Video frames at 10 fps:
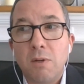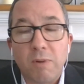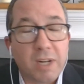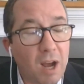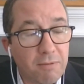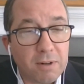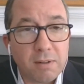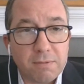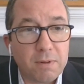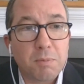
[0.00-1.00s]

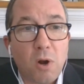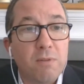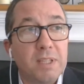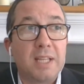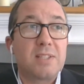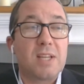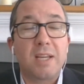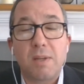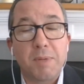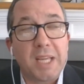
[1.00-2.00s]
recover from COVID. Let's say
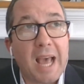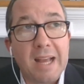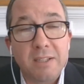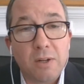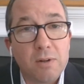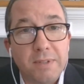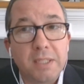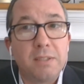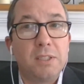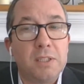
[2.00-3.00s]
somebody had
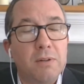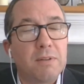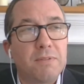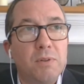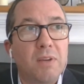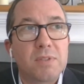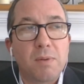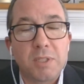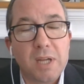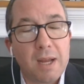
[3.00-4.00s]
COVID. You know, if you give
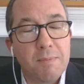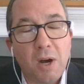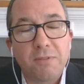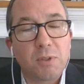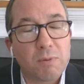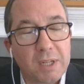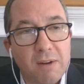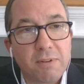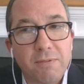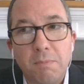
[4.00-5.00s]
someone time off to
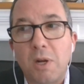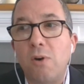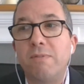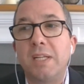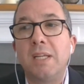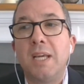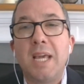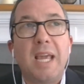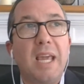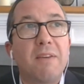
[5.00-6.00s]
recover from COVID,
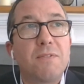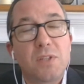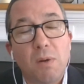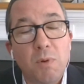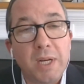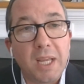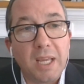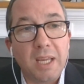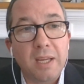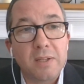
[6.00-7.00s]
if someone
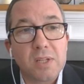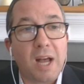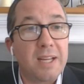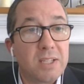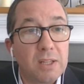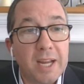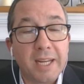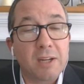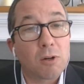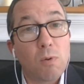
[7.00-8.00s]
is
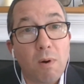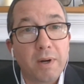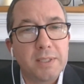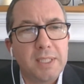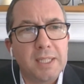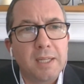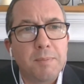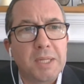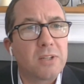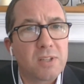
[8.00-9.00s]
isolating or quarantining
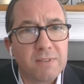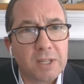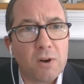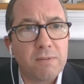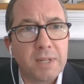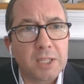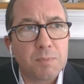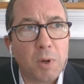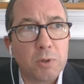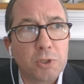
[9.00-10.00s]
because of a COVID
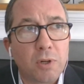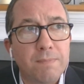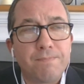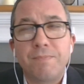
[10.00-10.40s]
exposure,